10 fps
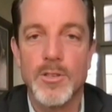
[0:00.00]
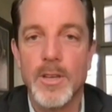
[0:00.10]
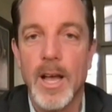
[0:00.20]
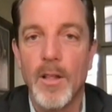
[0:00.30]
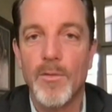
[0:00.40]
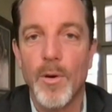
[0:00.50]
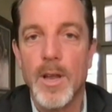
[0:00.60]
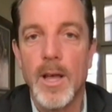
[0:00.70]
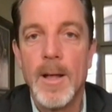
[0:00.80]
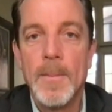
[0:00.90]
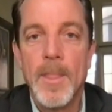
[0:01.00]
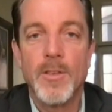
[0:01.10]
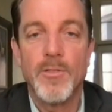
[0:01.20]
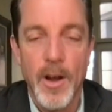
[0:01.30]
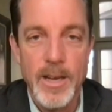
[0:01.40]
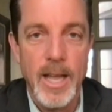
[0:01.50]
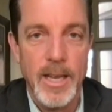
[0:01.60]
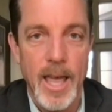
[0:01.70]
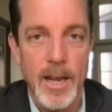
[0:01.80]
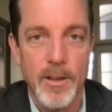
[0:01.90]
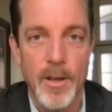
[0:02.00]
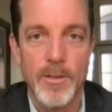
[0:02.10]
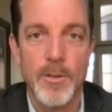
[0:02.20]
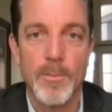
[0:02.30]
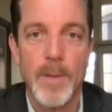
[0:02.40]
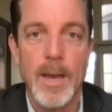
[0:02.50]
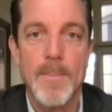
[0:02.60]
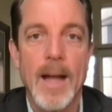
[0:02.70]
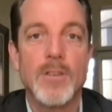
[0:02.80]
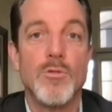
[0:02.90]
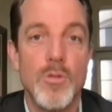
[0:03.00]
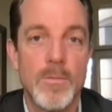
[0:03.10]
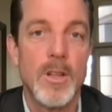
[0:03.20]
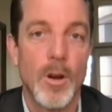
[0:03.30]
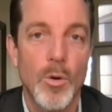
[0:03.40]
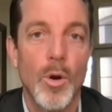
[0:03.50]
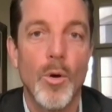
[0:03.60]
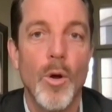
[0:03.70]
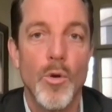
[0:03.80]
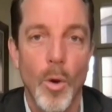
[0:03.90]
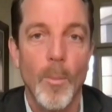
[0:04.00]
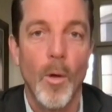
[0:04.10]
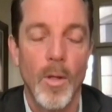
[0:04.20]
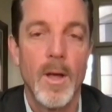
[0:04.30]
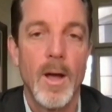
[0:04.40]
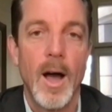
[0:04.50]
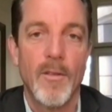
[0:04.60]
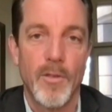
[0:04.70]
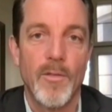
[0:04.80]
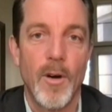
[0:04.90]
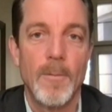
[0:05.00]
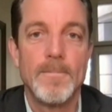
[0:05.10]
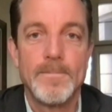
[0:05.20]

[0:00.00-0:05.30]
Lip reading: in California is very dedicated to getting back to, quote unquote, normal for the fall.